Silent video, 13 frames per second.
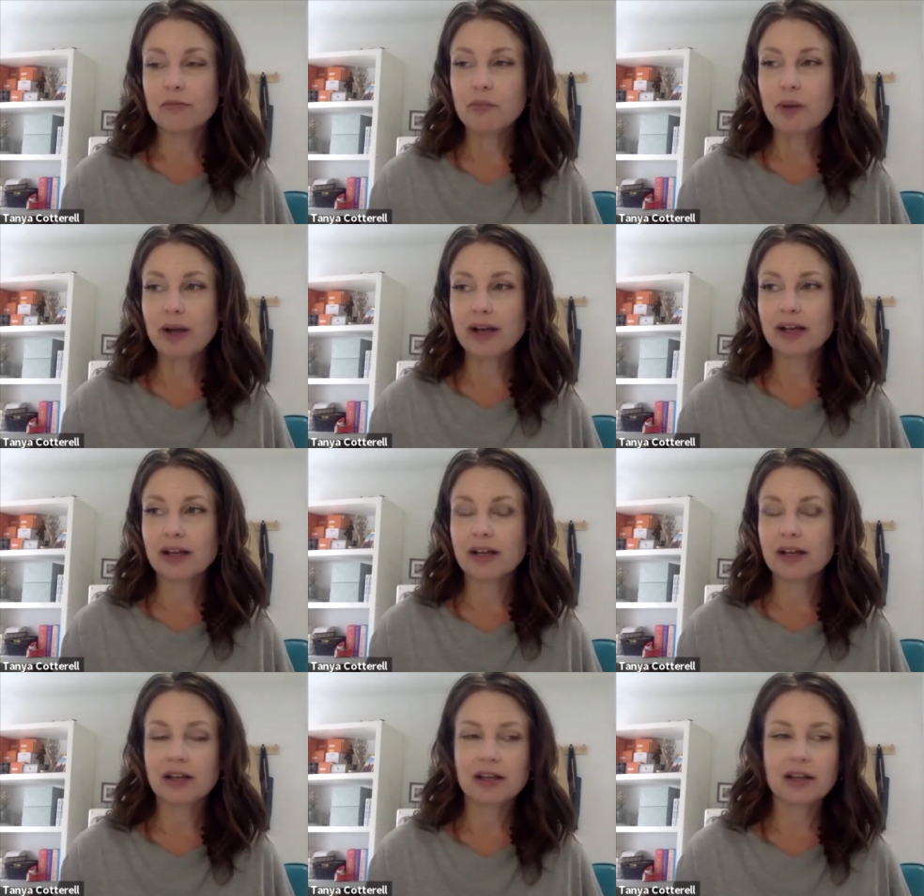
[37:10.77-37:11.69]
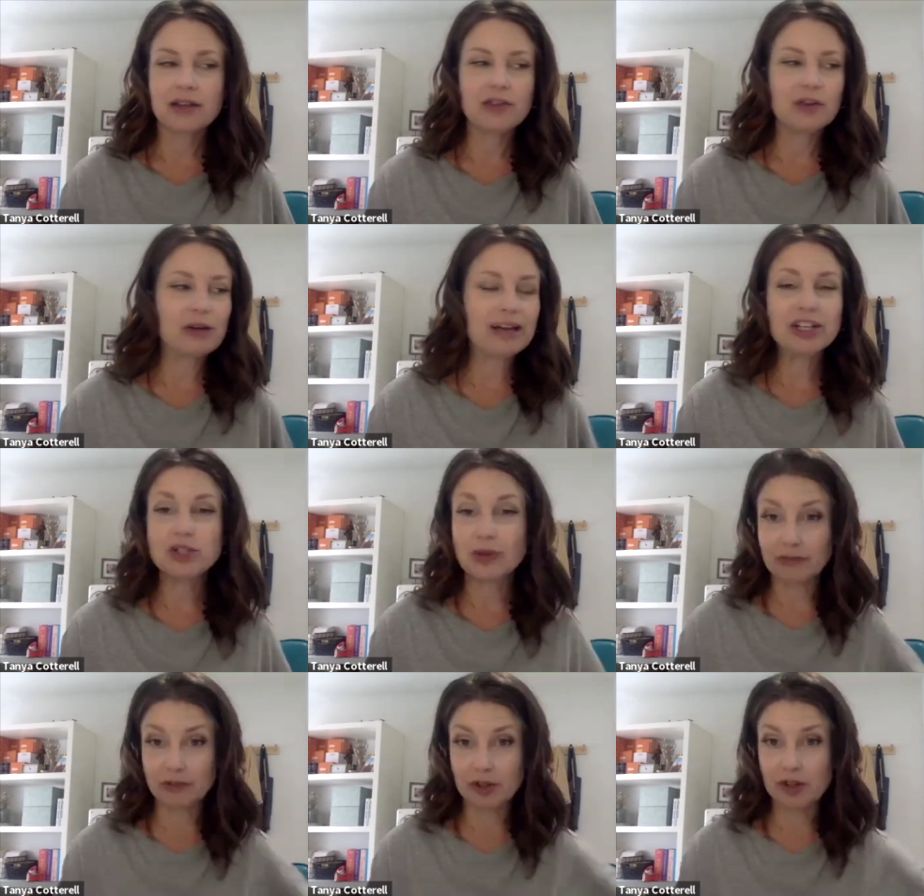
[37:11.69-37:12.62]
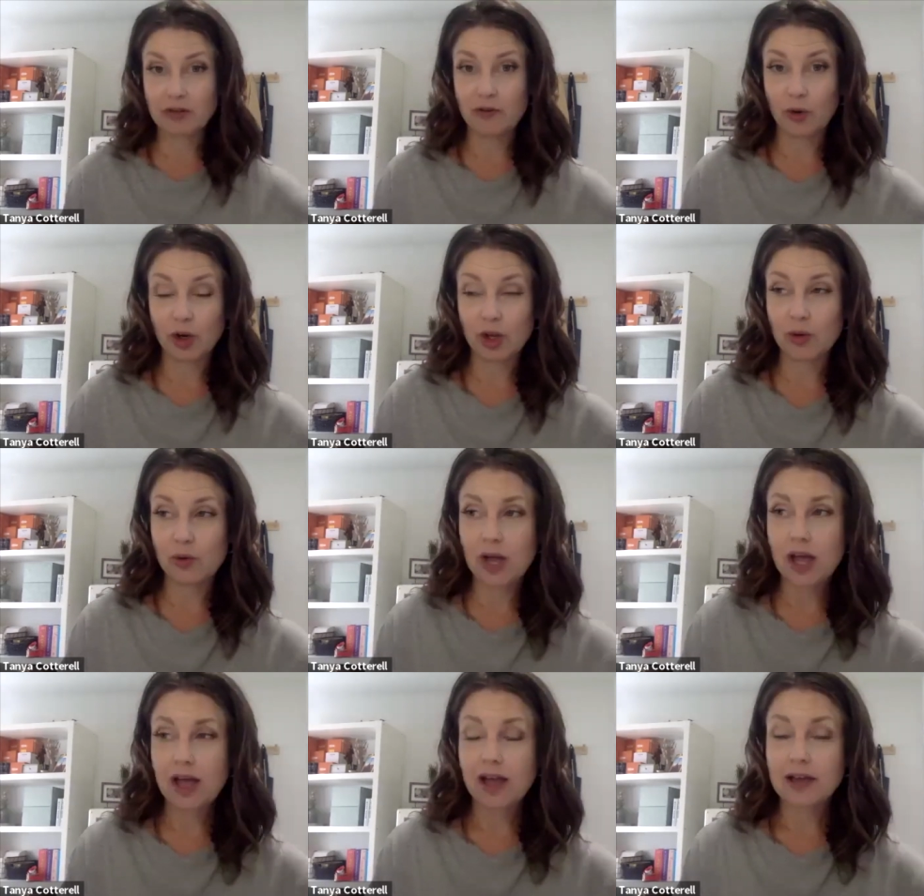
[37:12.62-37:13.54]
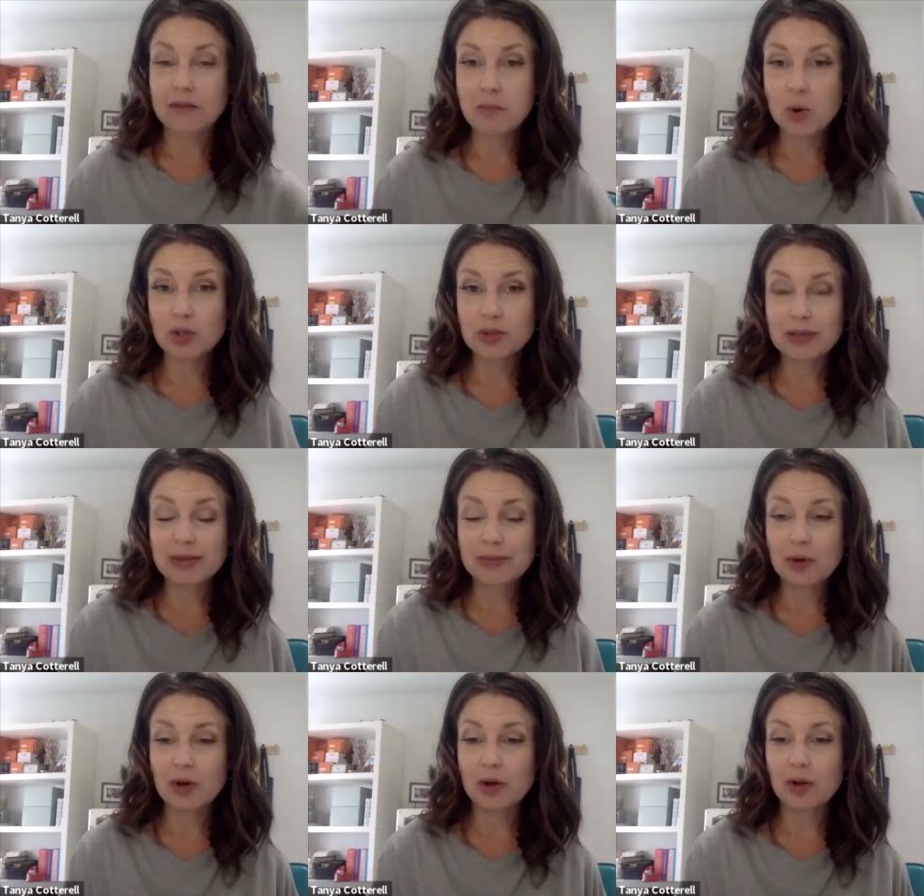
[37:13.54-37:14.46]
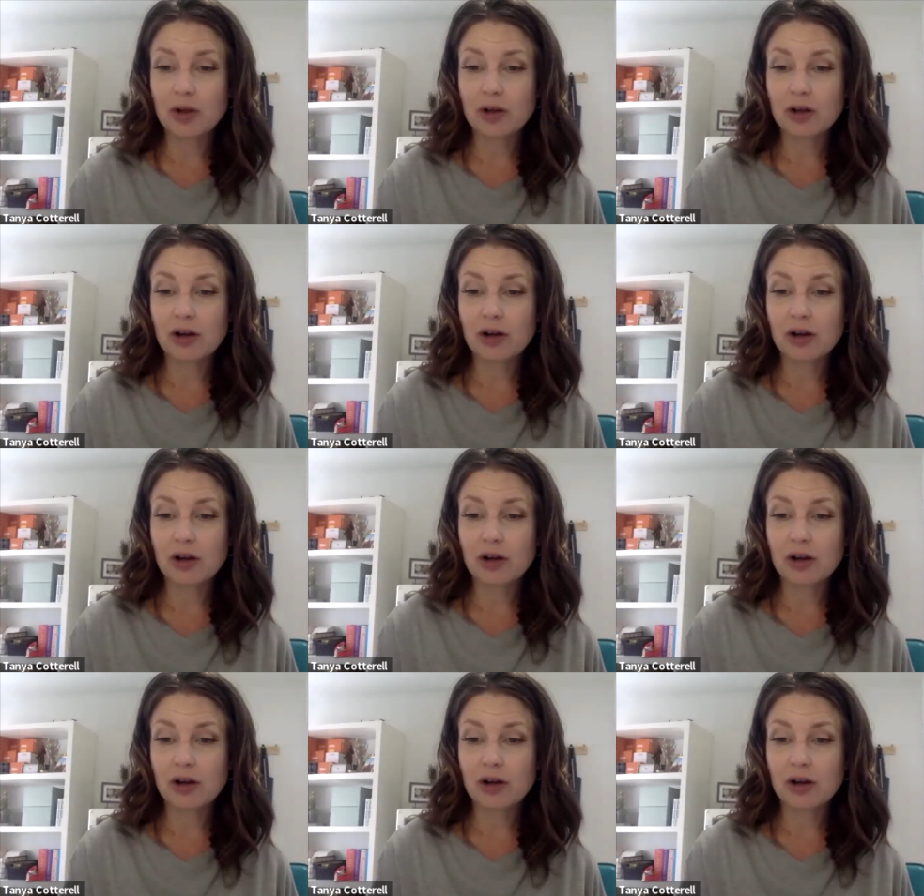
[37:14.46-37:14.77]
but they're not going to do everything for you. And most people